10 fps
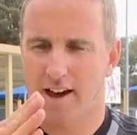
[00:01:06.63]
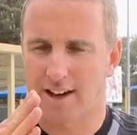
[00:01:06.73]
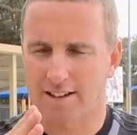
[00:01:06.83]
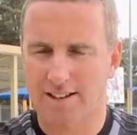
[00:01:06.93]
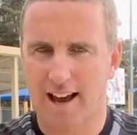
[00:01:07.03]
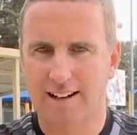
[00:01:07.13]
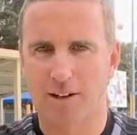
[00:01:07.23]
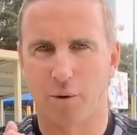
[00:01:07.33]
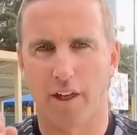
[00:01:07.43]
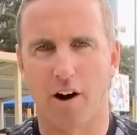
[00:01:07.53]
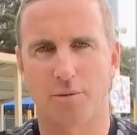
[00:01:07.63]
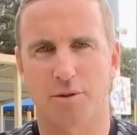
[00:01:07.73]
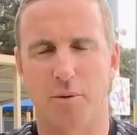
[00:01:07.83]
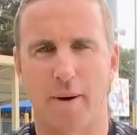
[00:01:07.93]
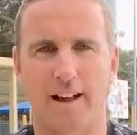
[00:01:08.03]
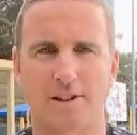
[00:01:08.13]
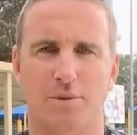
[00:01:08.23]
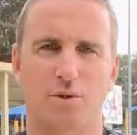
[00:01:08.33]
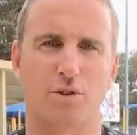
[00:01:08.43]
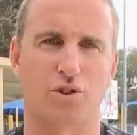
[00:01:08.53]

exactly what that optimal balance between